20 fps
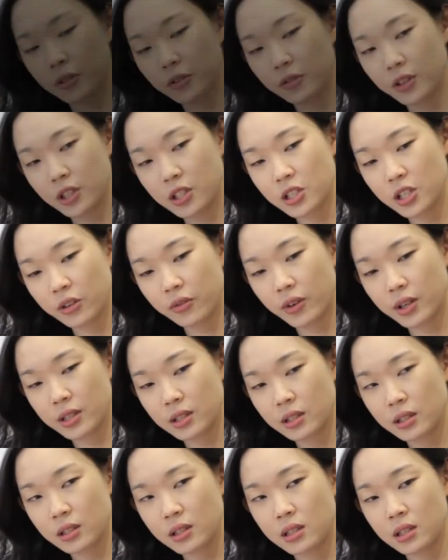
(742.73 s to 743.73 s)
finishing
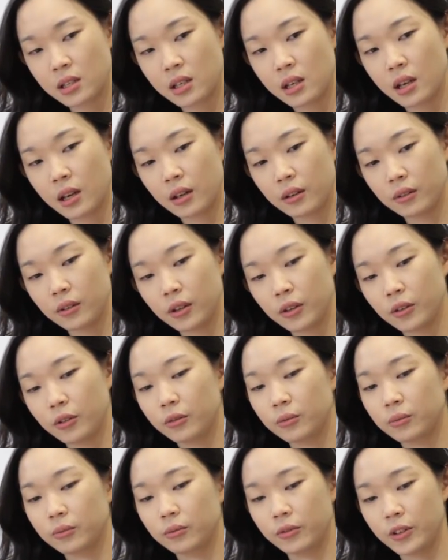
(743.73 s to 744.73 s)
residency and
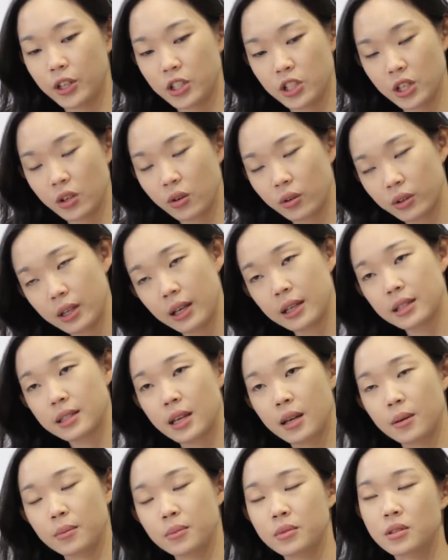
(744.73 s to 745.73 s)
finishing all the
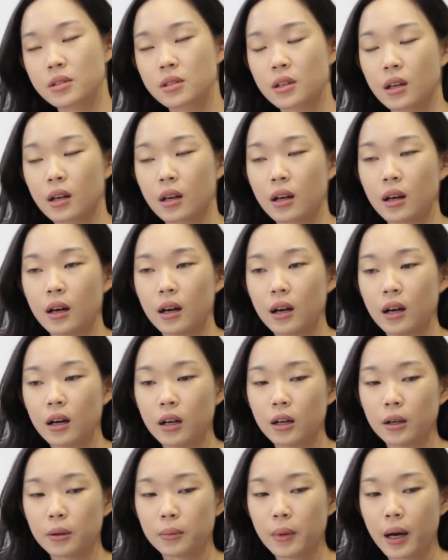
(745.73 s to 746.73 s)
exams,
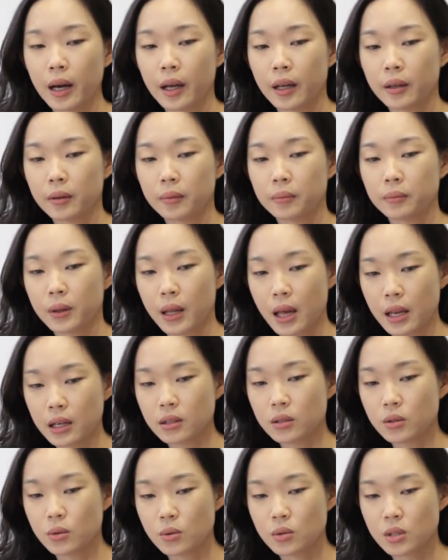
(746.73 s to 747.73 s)
I'm planning
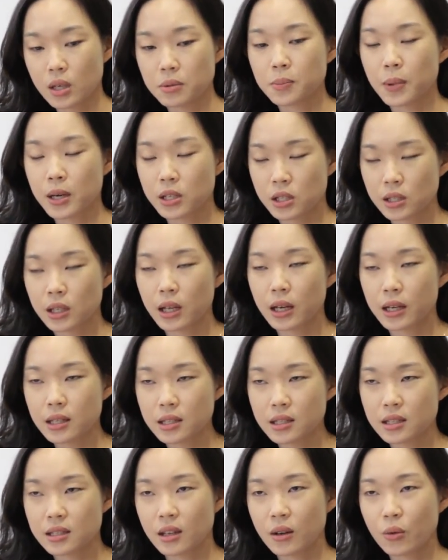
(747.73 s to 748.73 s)
to
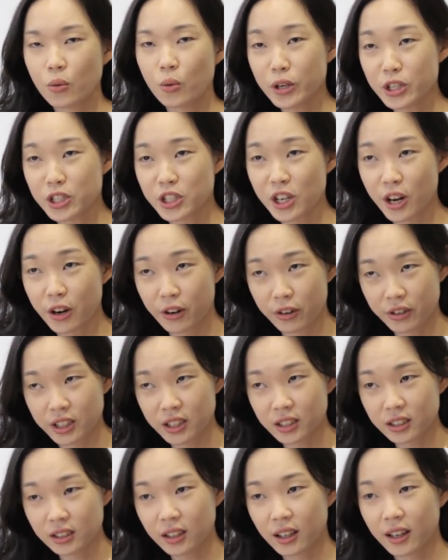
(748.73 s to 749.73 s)
subspecialize. Which
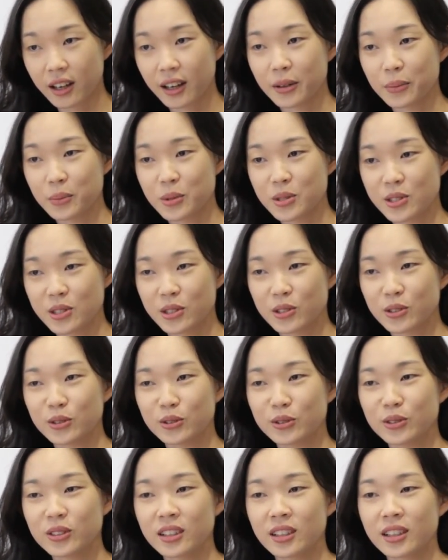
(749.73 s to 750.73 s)
area, I'm
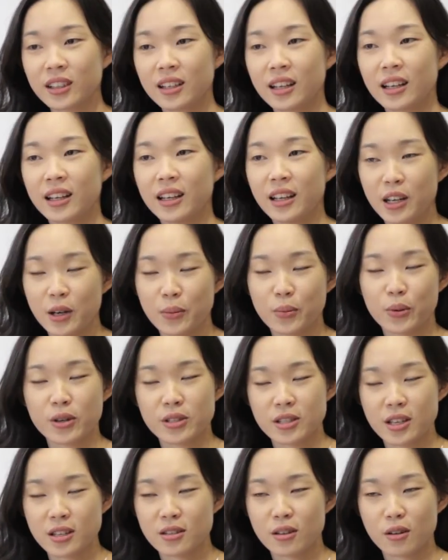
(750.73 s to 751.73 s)
still in the
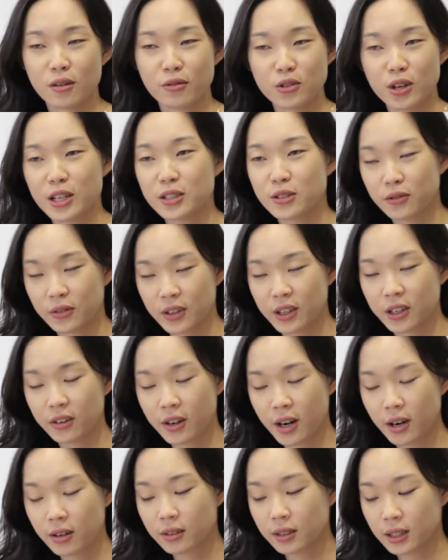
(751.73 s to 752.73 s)
process of trying to figure
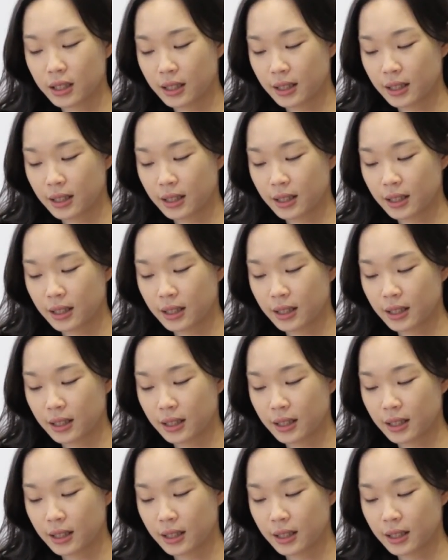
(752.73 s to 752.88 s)
out.